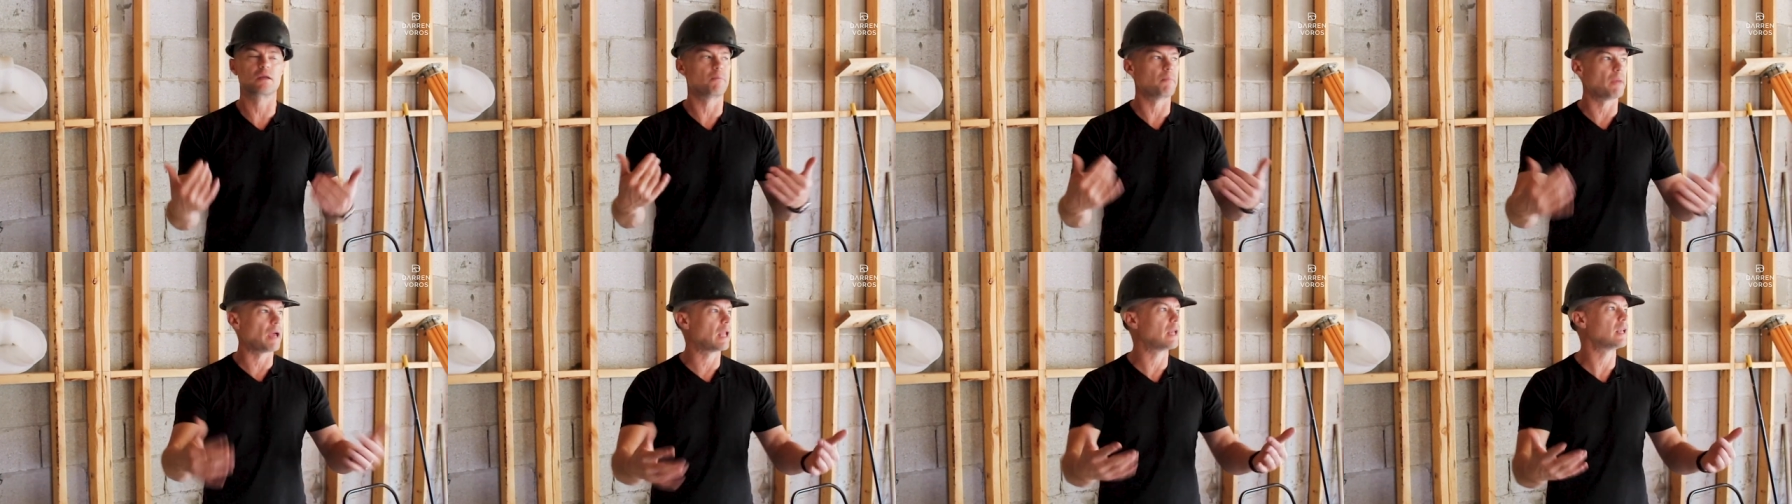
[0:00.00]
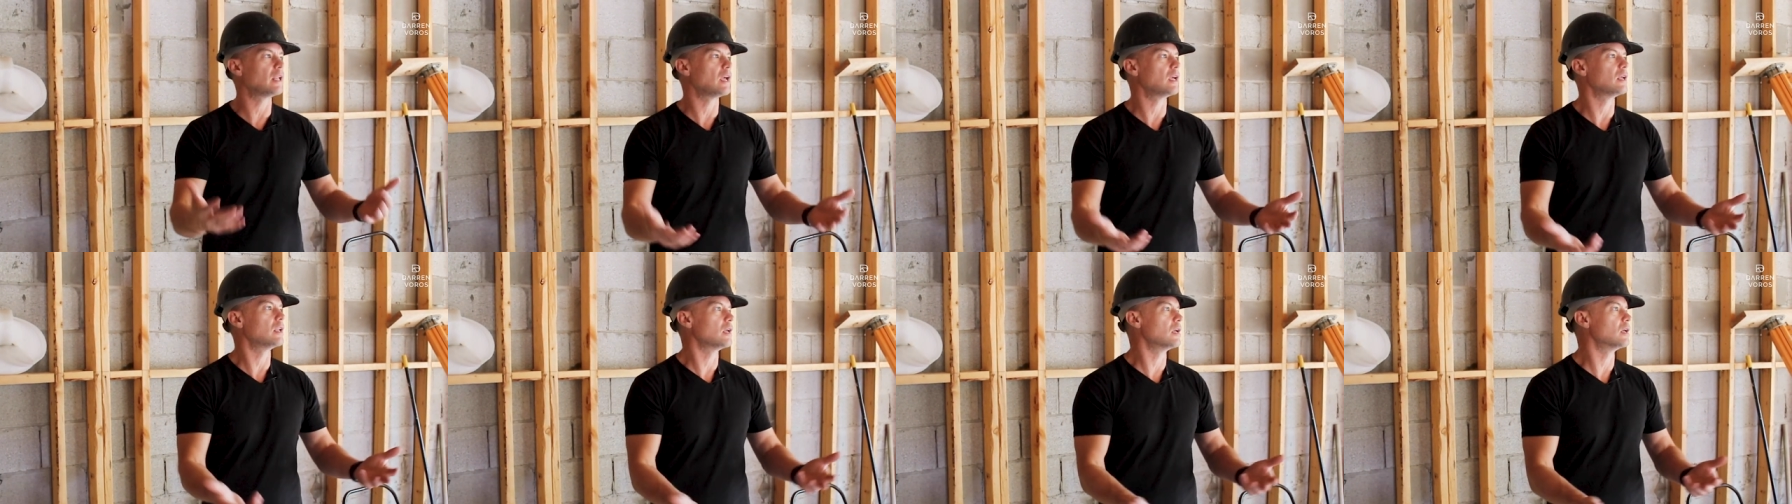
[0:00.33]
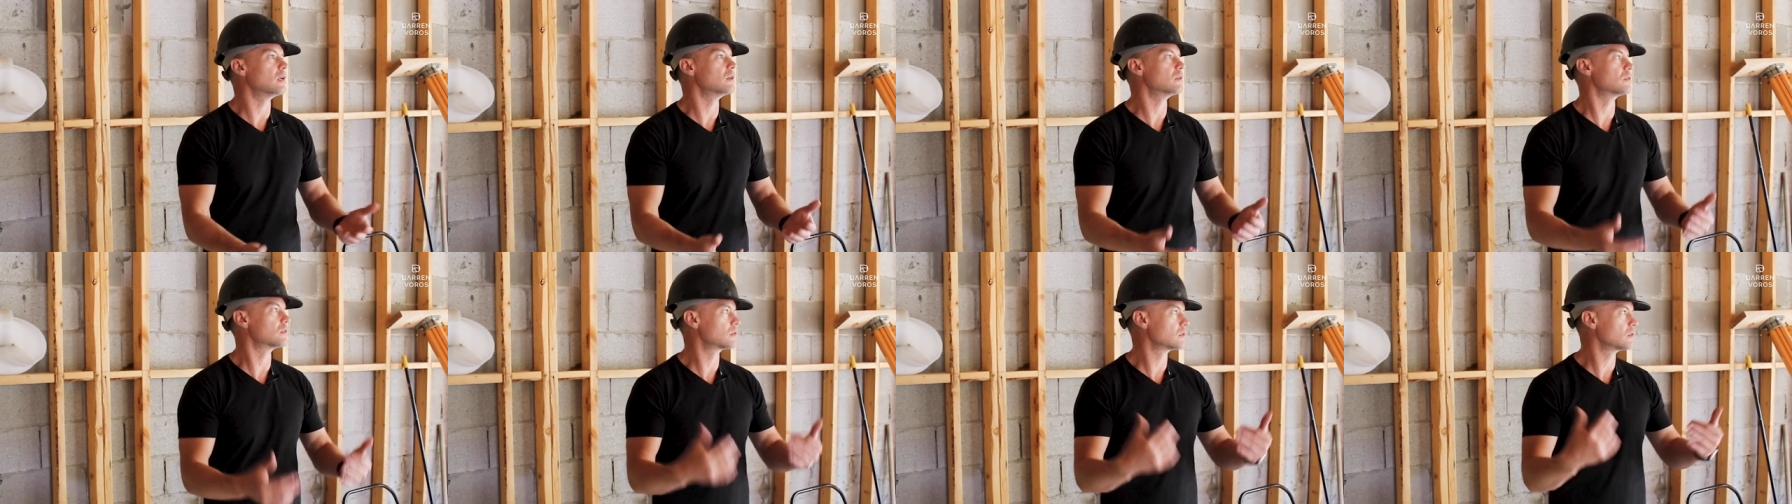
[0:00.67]
the mandate
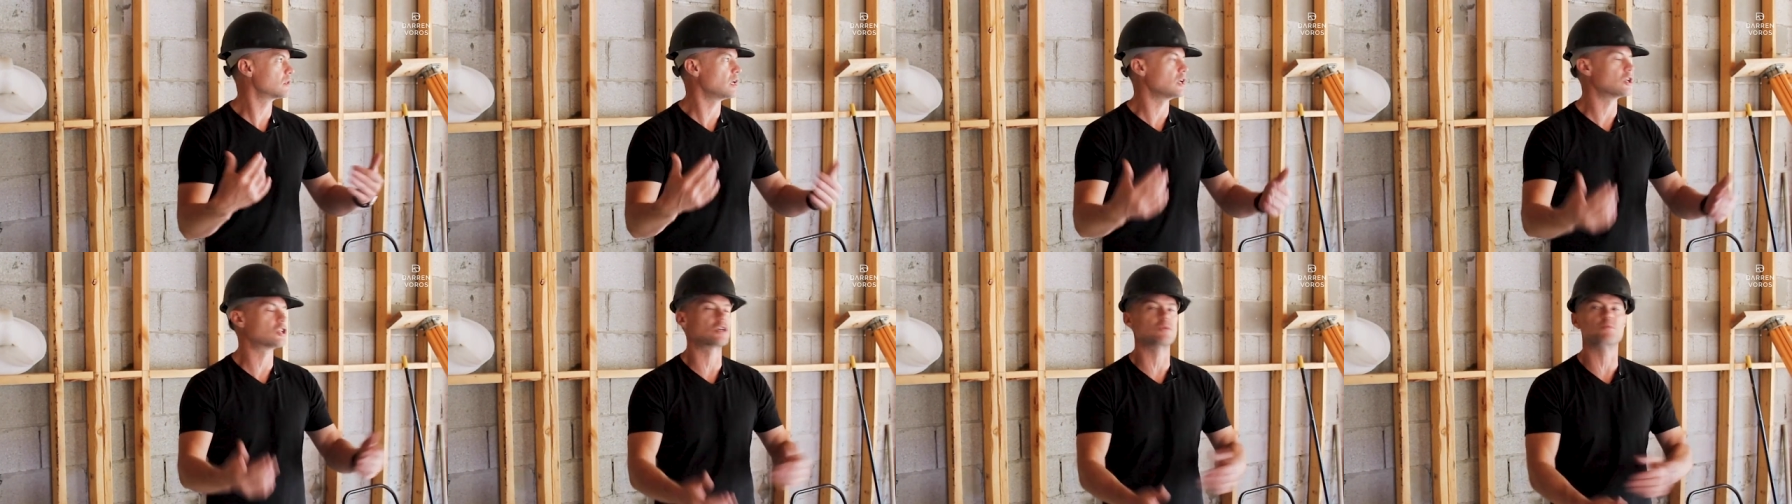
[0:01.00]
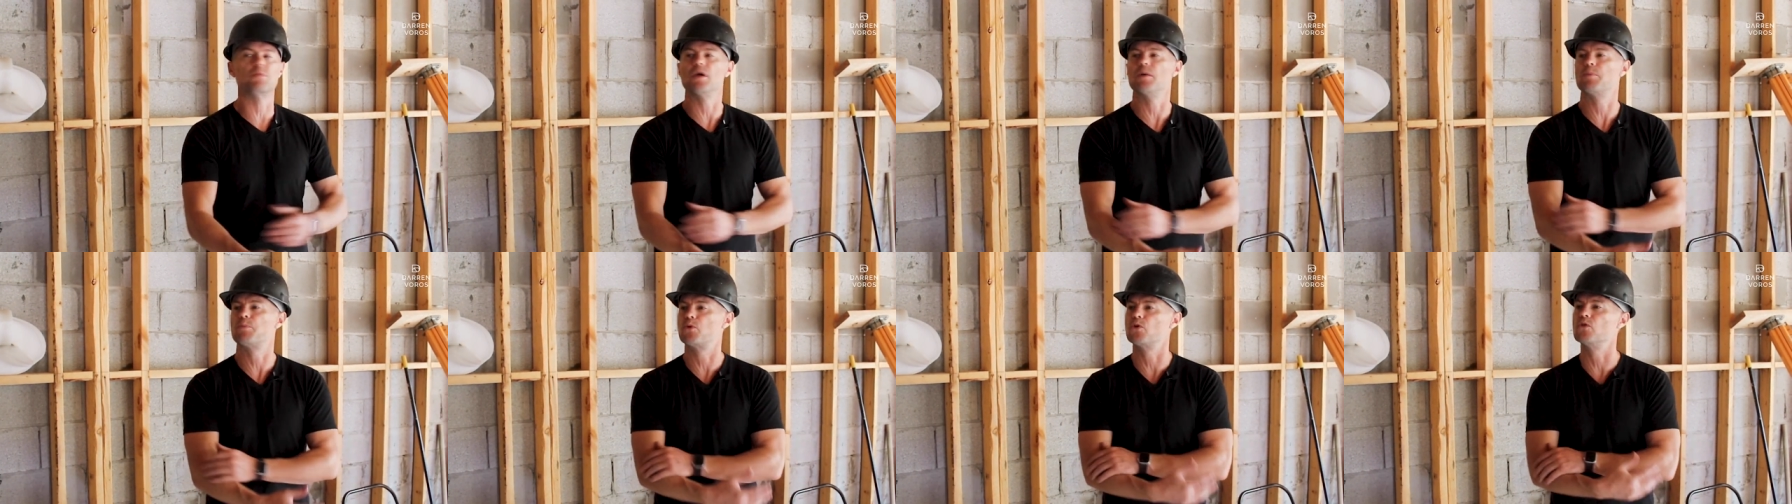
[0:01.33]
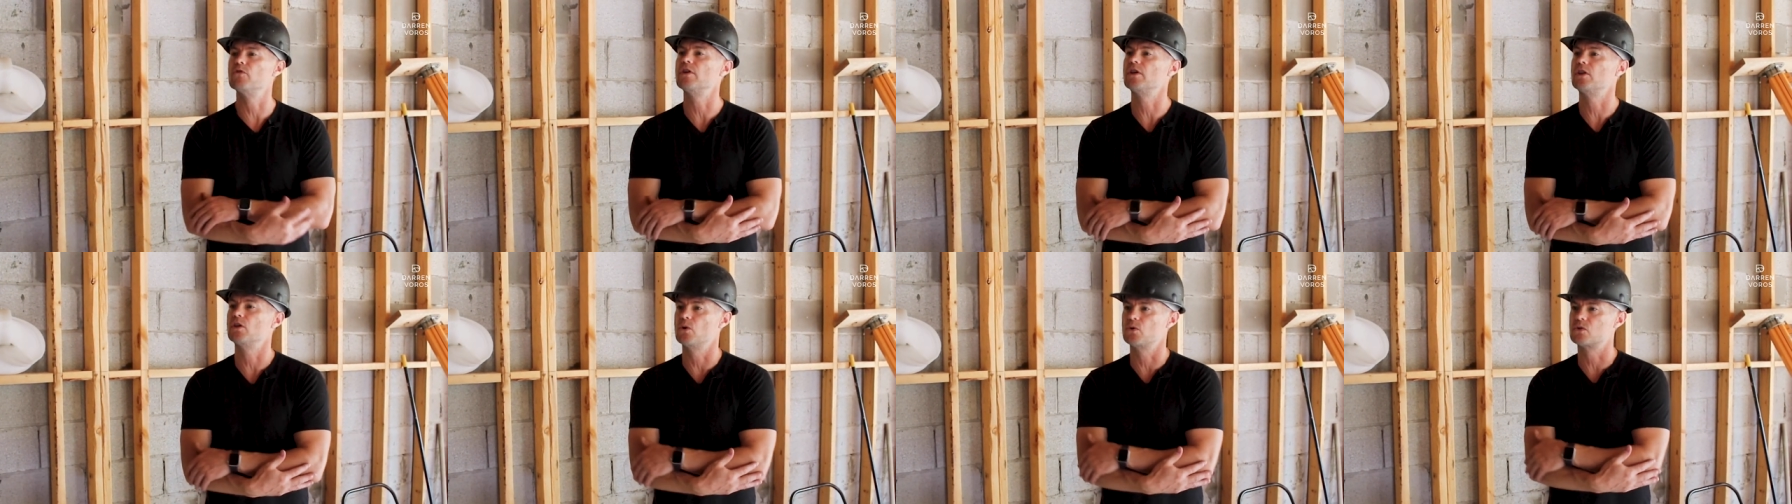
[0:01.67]
is they should be
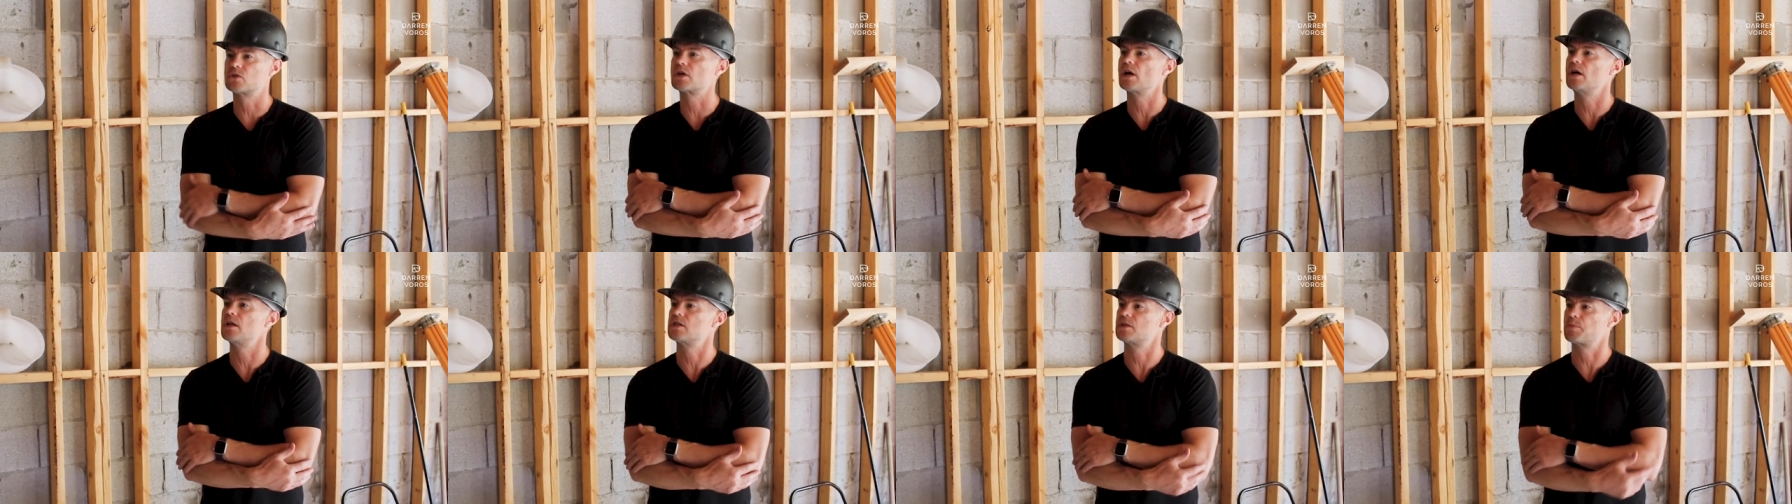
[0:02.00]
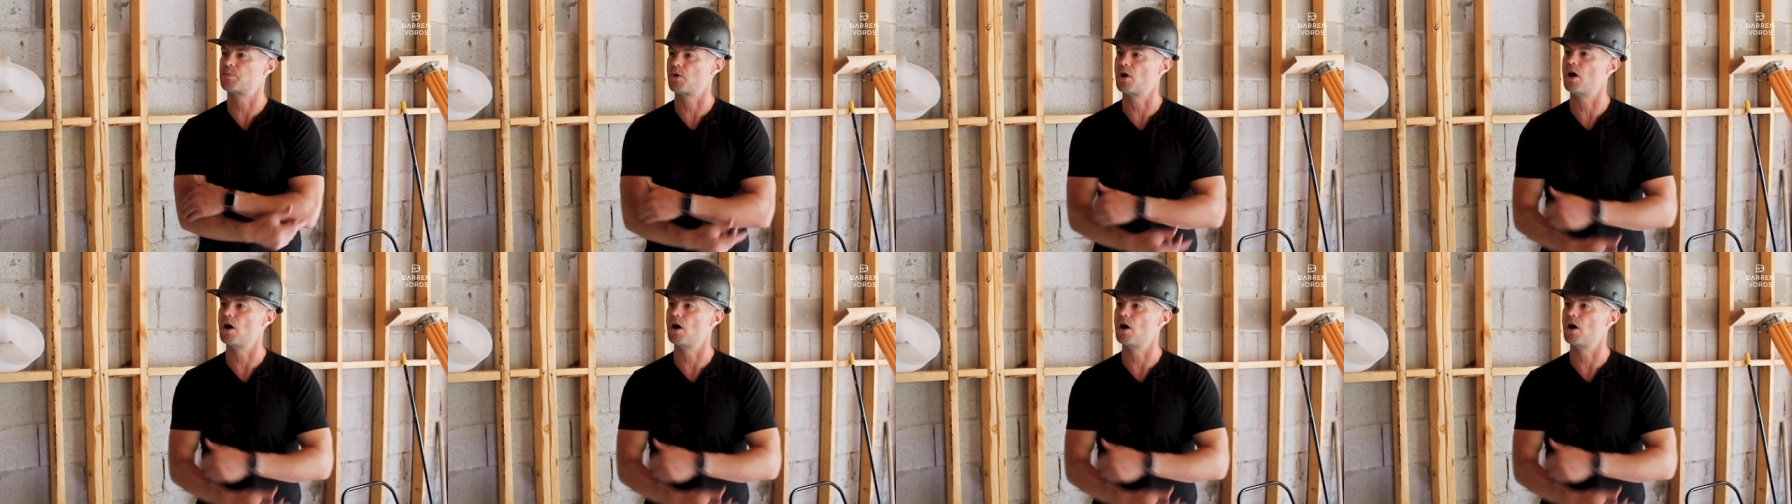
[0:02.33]
approving those kinds of